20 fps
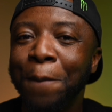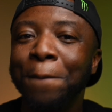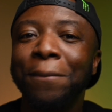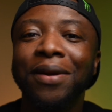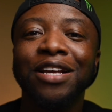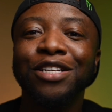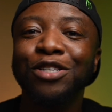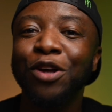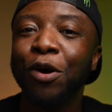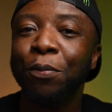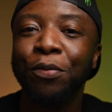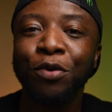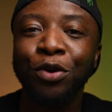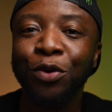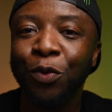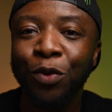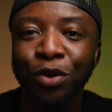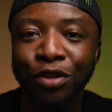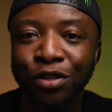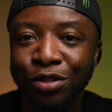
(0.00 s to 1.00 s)
please
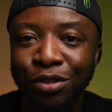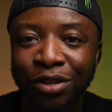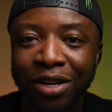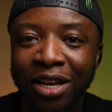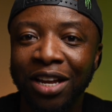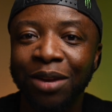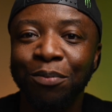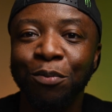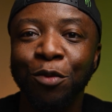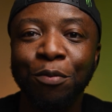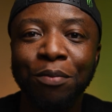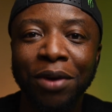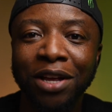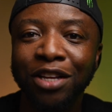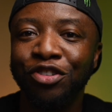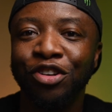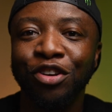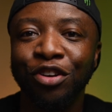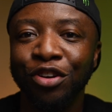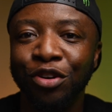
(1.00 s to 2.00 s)
open one today the
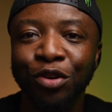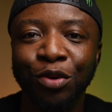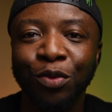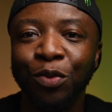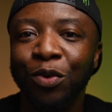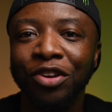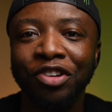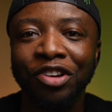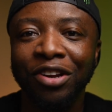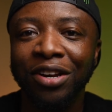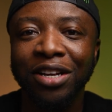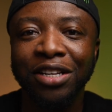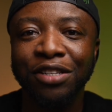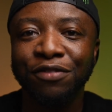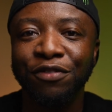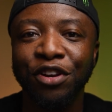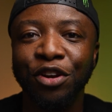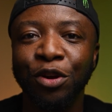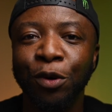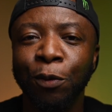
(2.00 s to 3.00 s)
moment you're done watching this
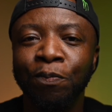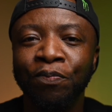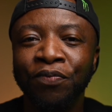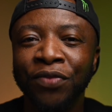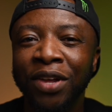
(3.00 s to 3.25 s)
video.